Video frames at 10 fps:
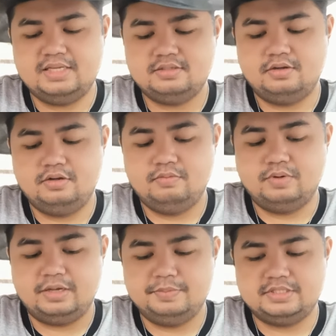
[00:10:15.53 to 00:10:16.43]
Based
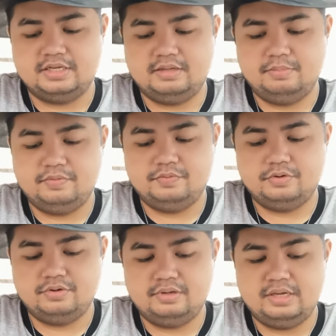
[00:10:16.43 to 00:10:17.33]
on what I've studied
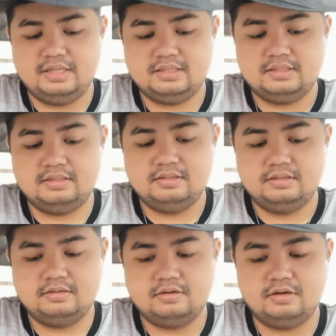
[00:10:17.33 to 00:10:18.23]
before, it
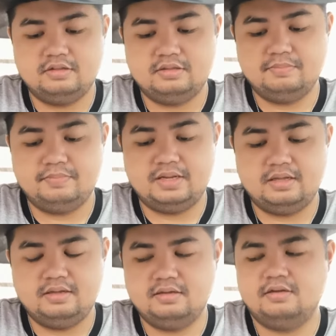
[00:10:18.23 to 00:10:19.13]

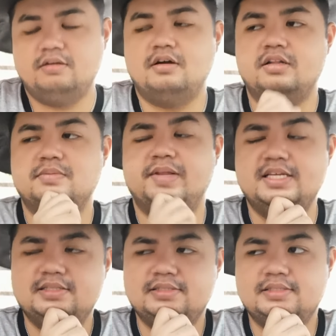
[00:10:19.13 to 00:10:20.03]

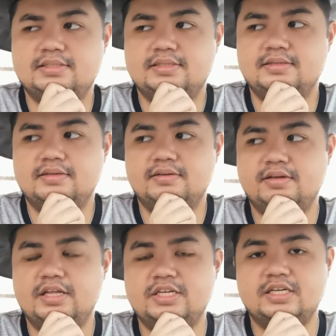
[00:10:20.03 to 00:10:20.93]
contemplates.
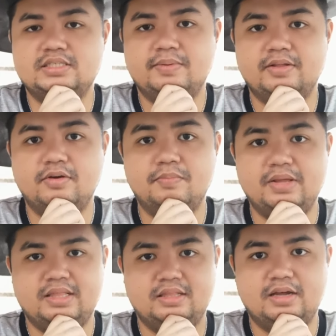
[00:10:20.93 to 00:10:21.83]
It talks about
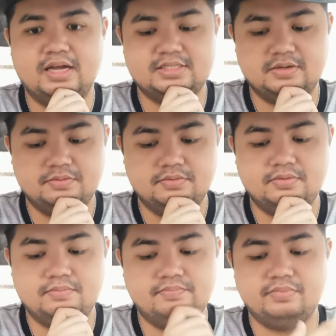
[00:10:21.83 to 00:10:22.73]
complete as a
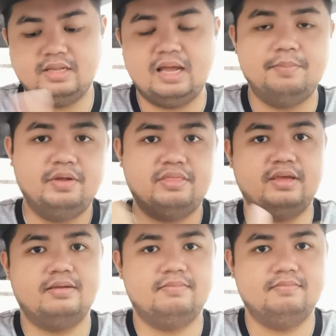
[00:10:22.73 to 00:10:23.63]
whole,
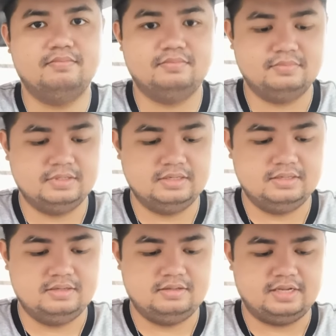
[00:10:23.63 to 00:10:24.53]
everything.
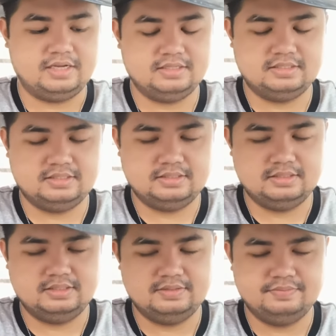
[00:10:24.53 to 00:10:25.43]

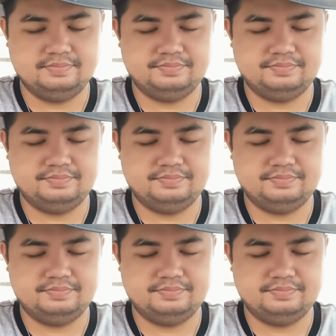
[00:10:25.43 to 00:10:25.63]
Next.